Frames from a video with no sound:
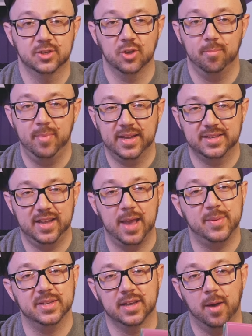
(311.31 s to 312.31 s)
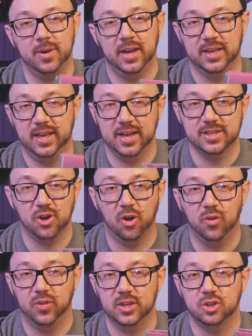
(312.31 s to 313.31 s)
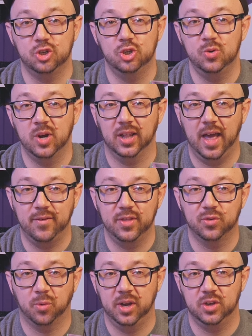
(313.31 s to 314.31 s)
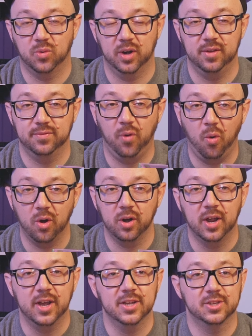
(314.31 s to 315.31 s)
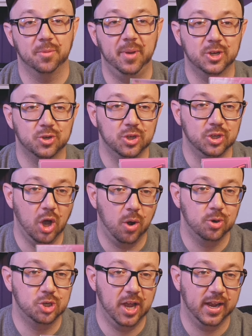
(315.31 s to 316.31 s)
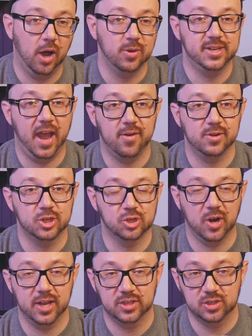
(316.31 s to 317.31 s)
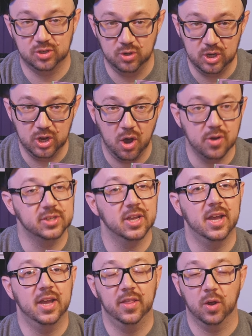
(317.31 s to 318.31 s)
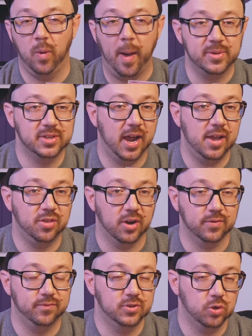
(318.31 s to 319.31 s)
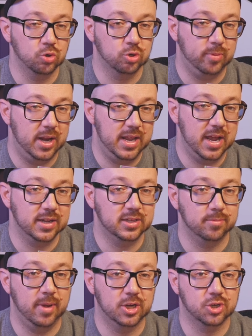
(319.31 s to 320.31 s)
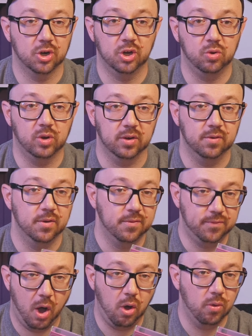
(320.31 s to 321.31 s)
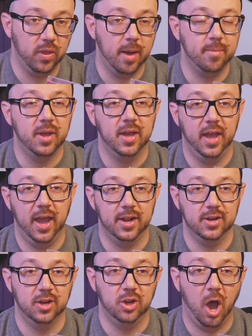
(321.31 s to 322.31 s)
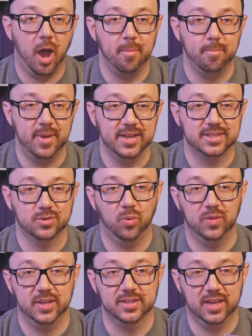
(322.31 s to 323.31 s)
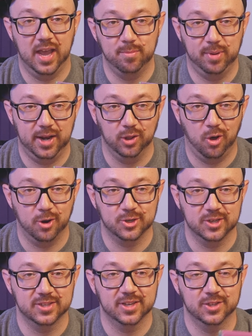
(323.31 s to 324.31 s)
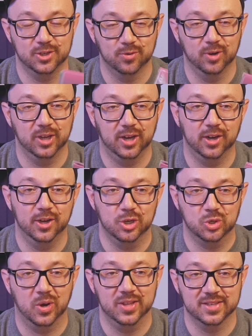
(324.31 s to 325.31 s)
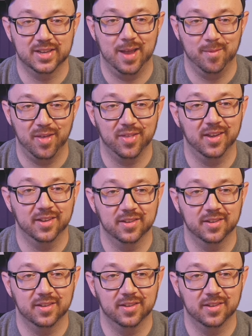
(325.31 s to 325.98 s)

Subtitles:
So Mixtape is coming to Kickstarter this June 11th, 2024. So make sure you go check out Talon Strikes Studios, their website, their social media, to make sure you can follow them and not miss when this campaign launches, because you're really going to enjoy this game, I think.